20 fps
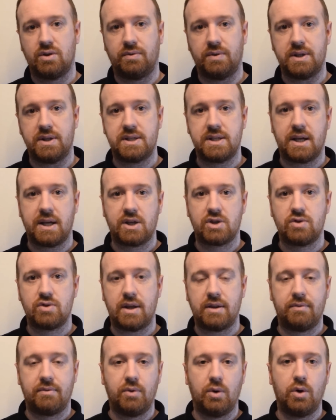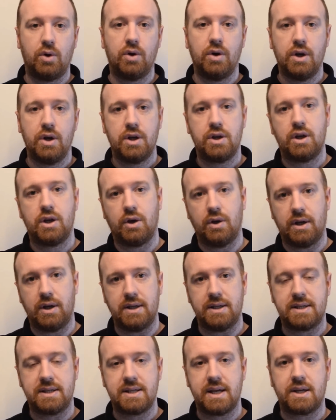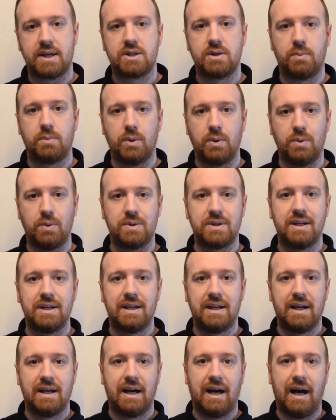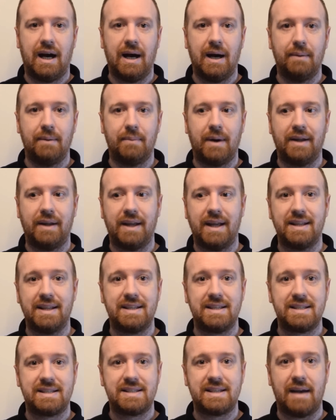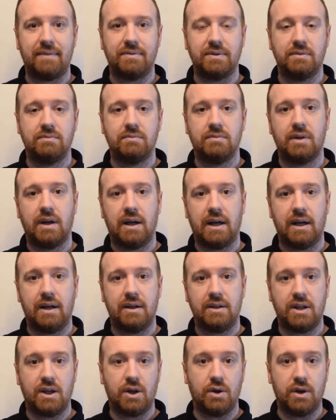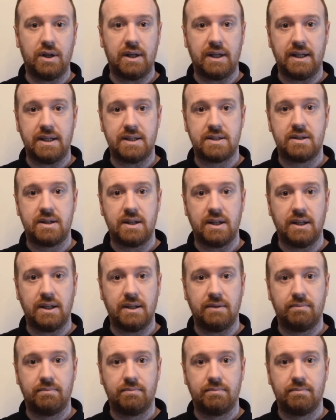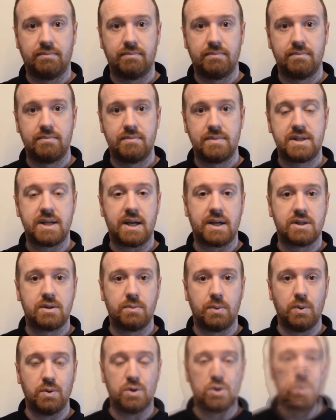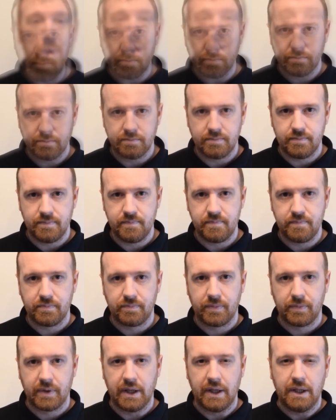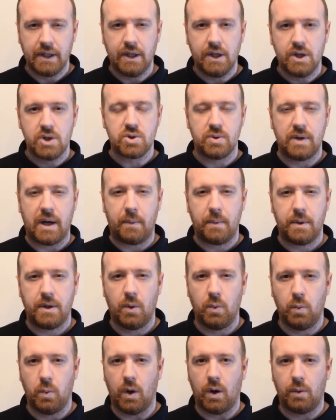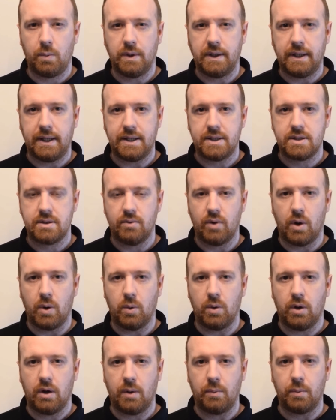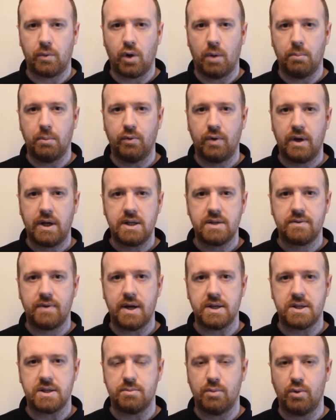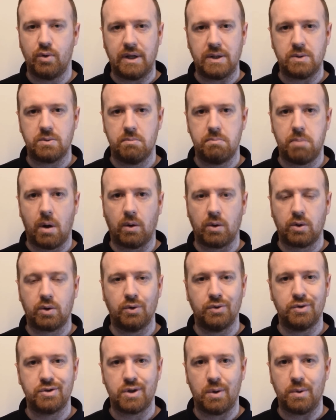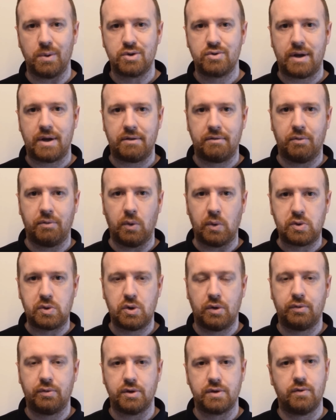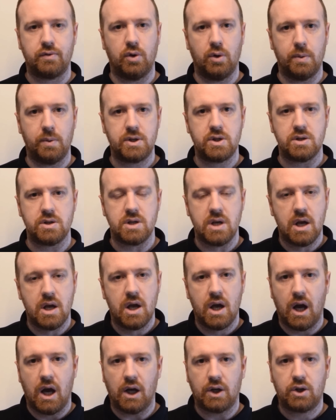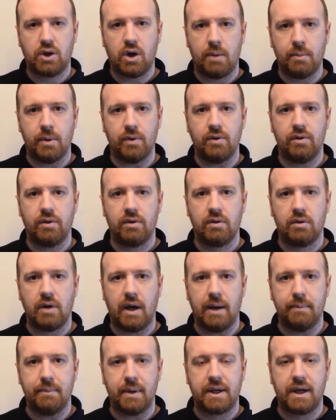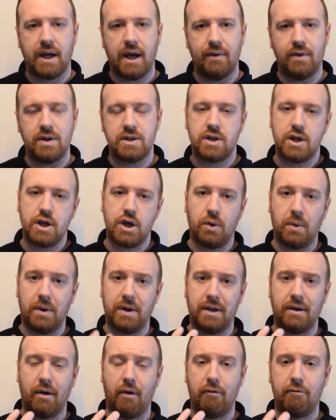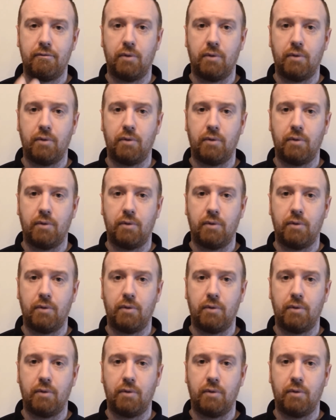Toughness 6, strength 4, you're going to need a 6 to wound. And then 7, you're going to need the 6 to wound as well. So now we know what we need to roll. And we've got Marines versus Marines with bolt guns. So with strength 4, toughness 4, which is a common occurrence, that you're going to need